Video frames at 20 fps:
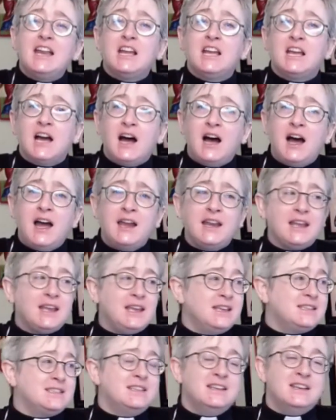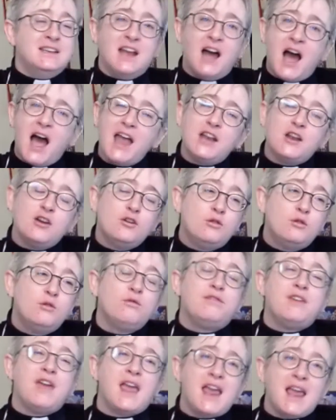God is not who
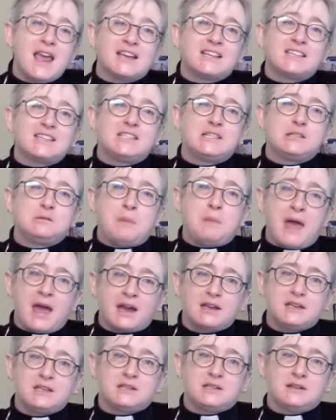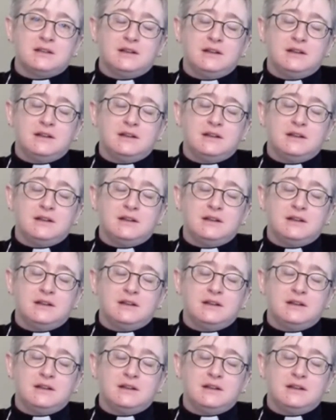they expect.